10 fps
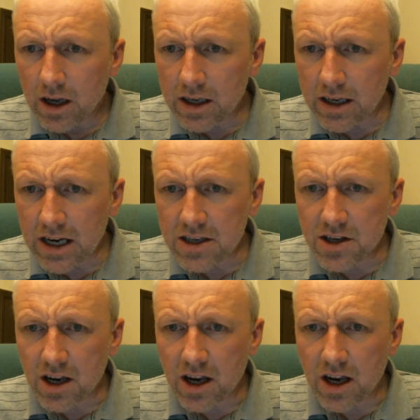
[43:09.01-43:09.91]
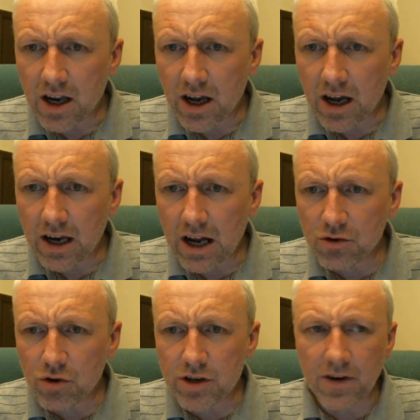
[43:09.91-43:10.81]
It needs an
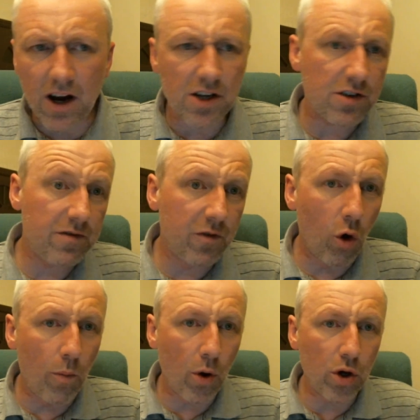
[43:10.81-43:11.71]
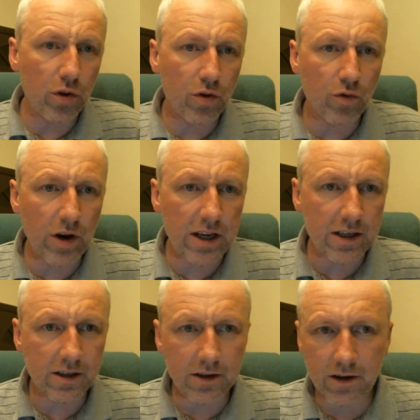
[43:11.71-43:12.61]
Android device of 4.3
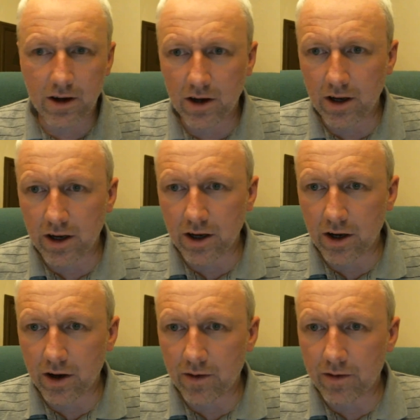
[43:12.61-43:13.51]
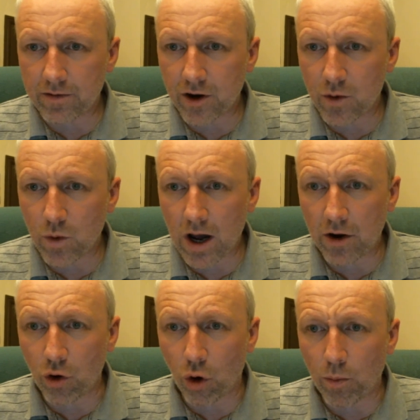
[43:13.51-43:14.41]
firmware
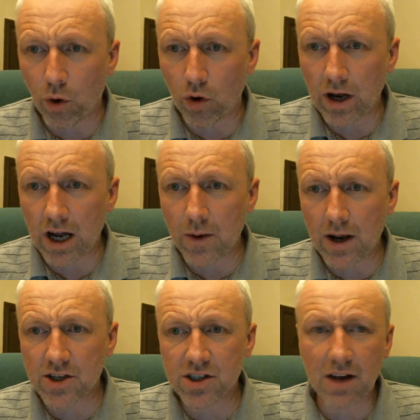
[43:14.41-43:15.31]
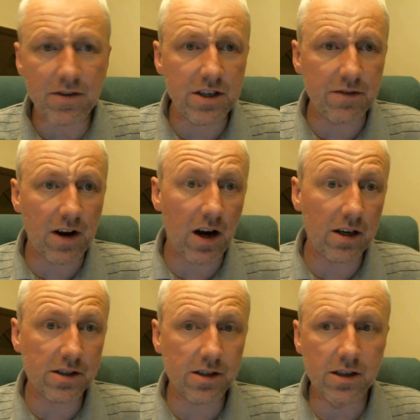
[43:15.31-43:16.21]
and up, or an iOS 7
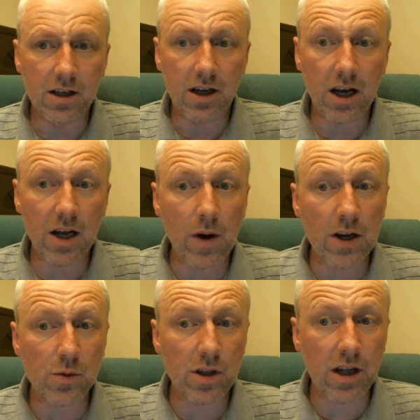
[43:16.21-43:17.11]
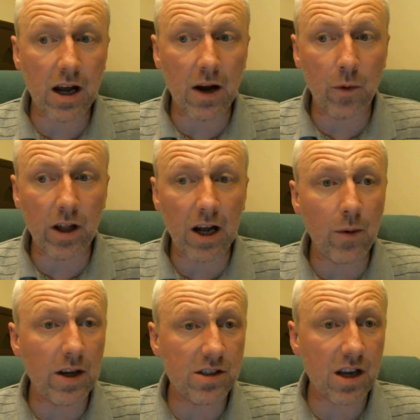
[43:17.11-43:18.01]
device, iOS with
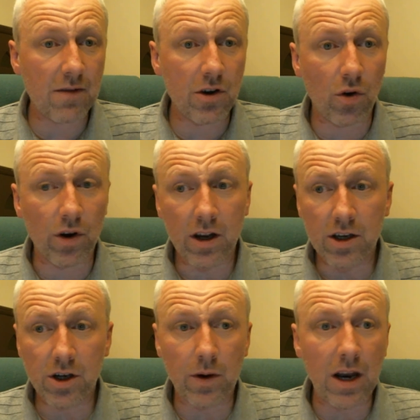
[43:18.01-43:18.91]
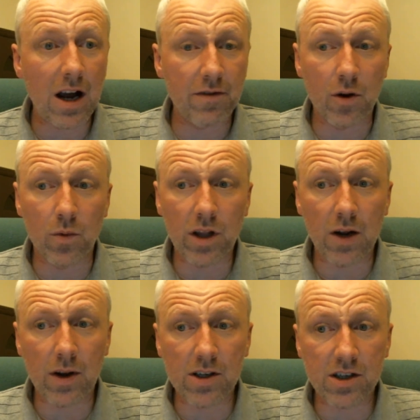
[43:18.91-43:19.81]
iOS 7 on, so an iPhone with
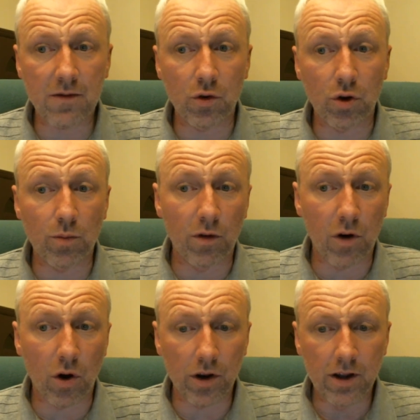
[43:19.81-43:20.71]
iOS 7 or above on.